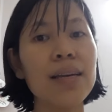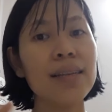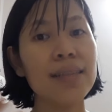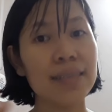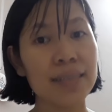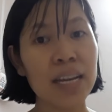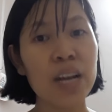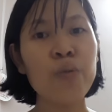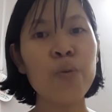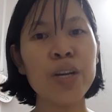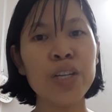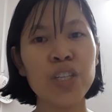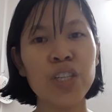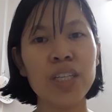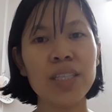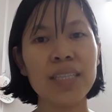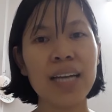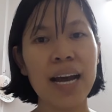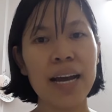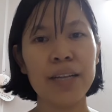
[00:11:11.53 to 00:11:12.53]

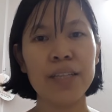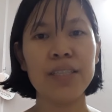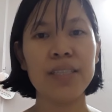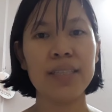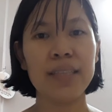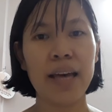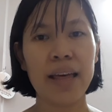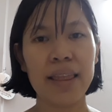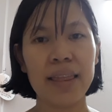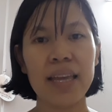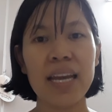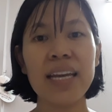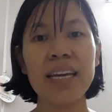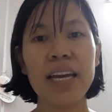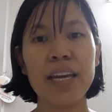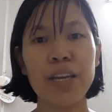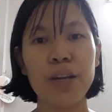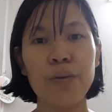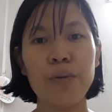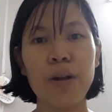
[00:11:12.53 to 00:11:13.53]
Sandwiches, I think
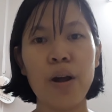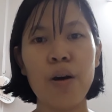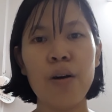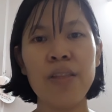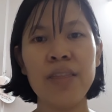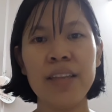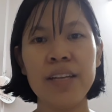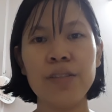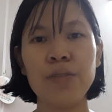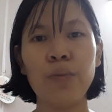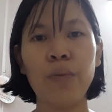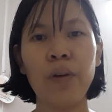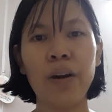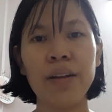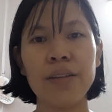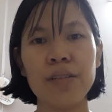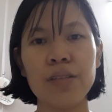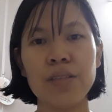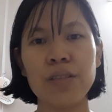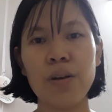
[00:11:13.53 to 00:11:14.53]
you know this
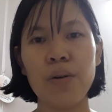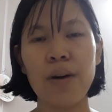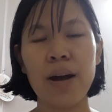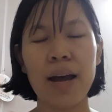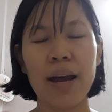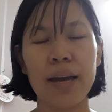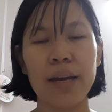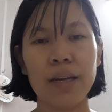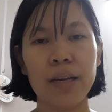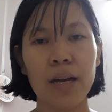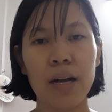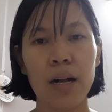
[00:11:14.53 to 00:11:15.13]
word, so I